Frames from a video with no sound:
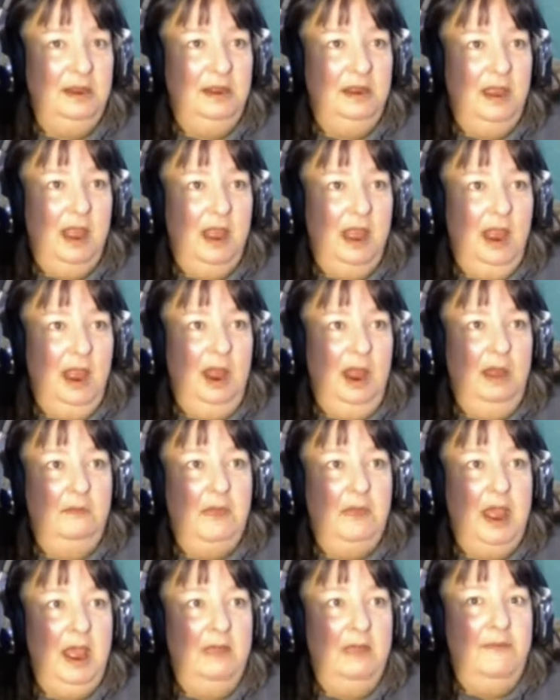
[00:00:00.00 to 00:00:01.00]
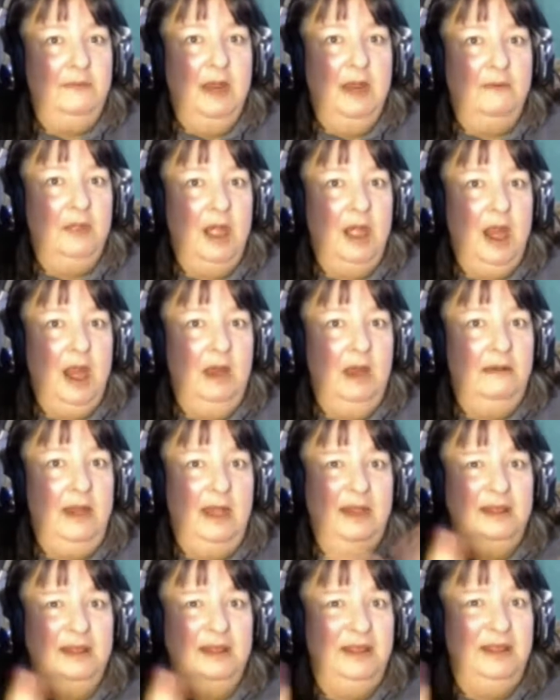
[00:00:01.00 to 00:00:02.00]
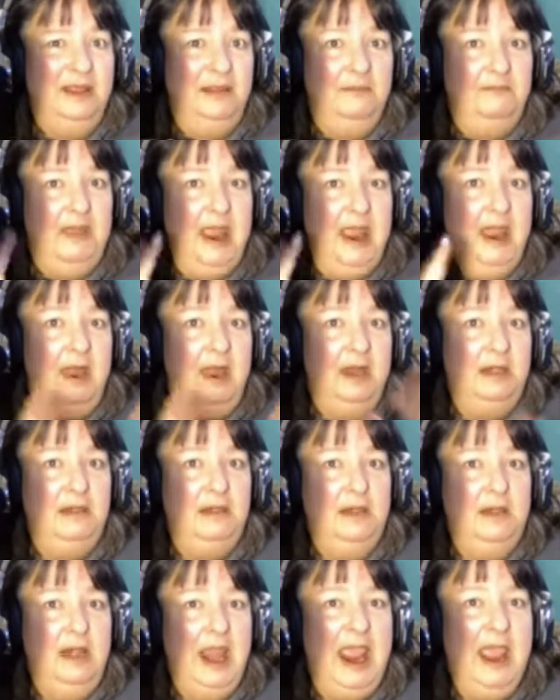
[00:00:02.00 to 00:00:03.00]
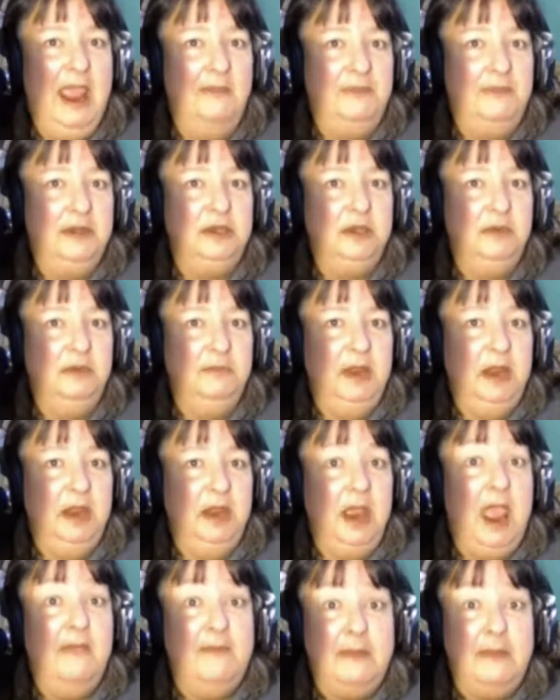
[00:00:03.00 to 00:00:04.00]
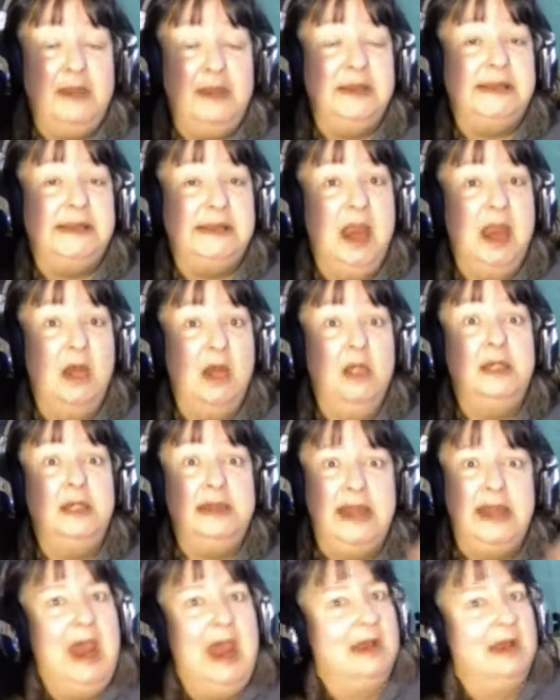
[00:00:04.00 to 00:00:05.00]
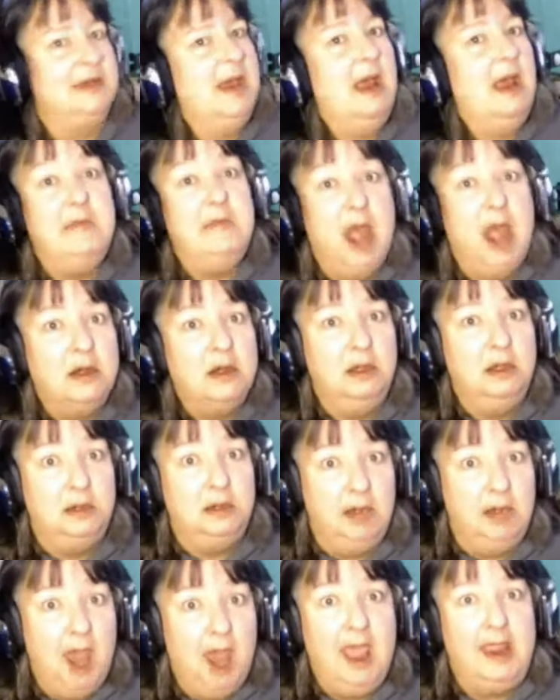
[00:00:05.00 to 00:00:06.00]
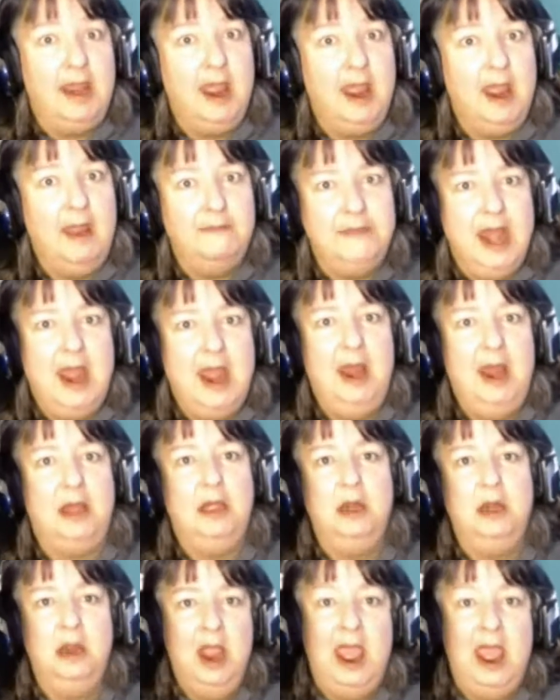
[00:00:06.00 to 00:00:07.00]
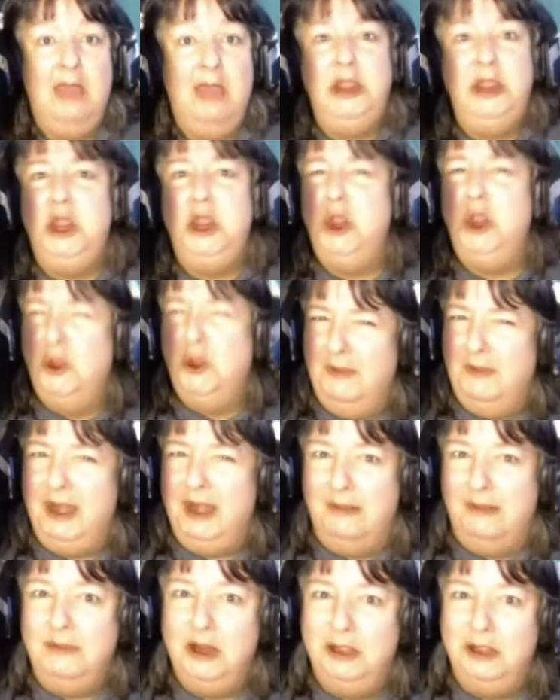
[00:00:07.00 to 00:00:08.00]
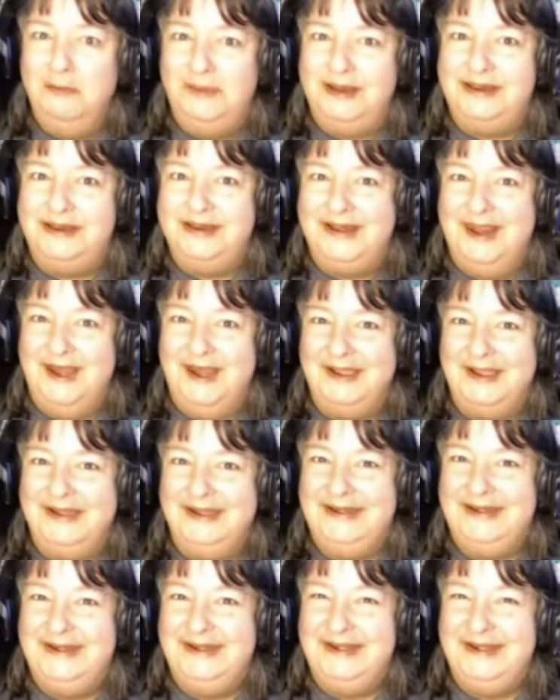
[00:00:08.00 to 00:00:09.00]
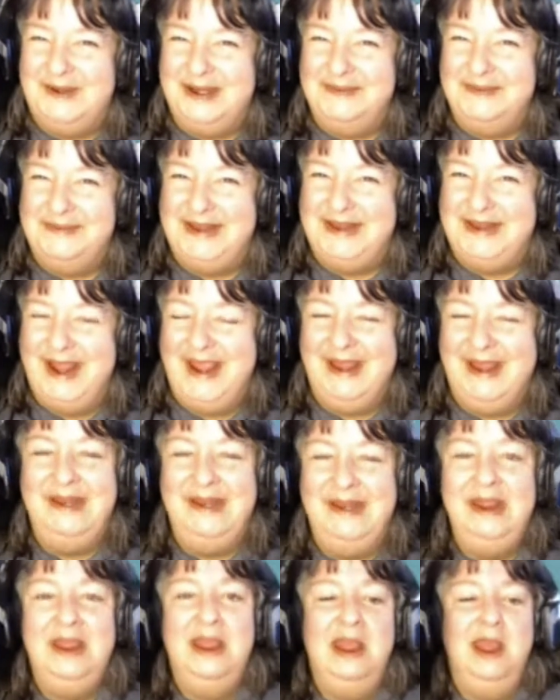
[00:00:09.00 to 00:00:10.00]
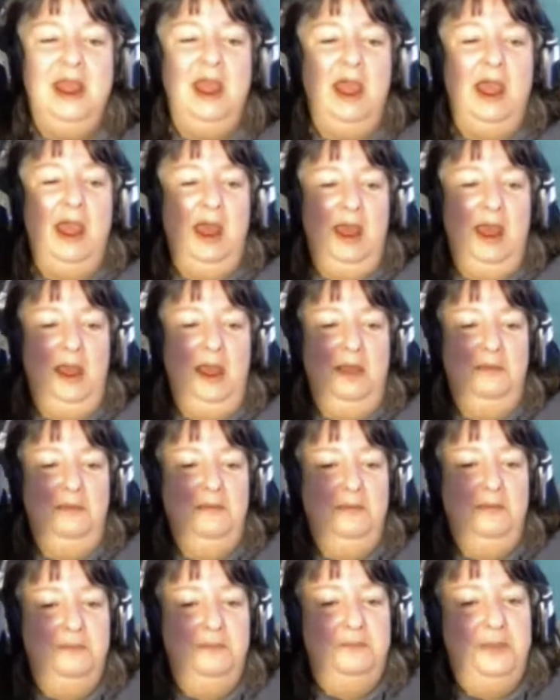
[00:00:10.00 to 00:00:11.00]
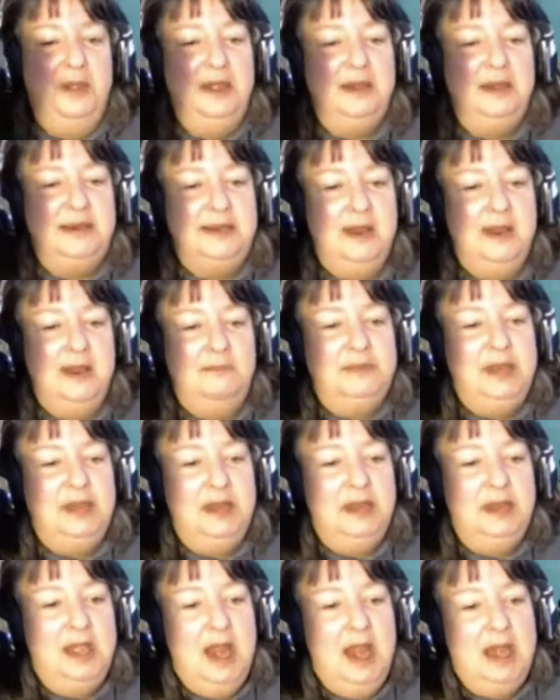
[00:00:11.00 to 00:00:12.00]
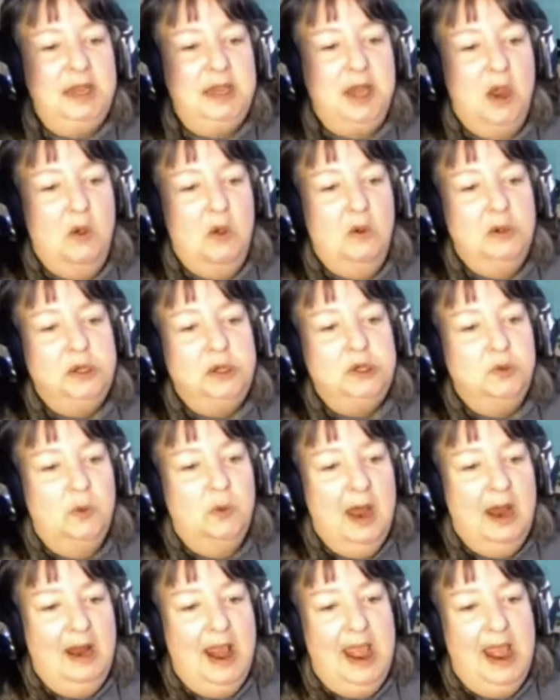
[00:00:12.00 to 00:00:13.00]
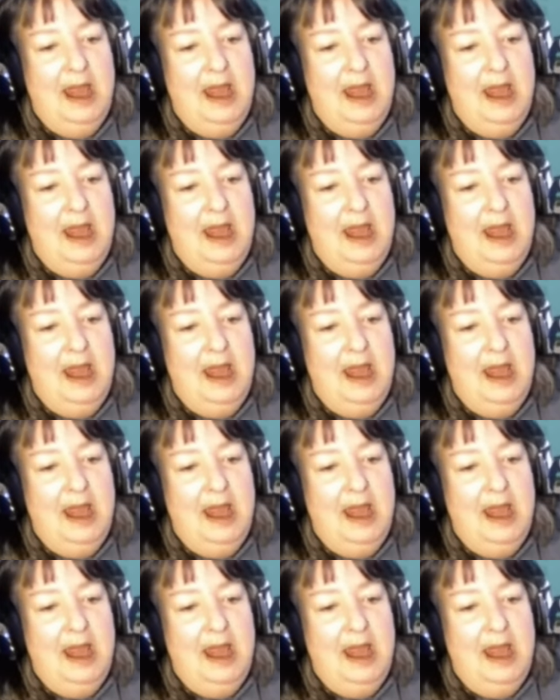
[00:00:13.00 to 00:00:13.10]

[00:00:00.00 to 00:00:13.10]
I've never had anything bad happen to me. Have I been scared? Yes. I'm not going to lie. I'm human. I'm going to be scared. You know what I'm saying? But it's something that I don't dwell on,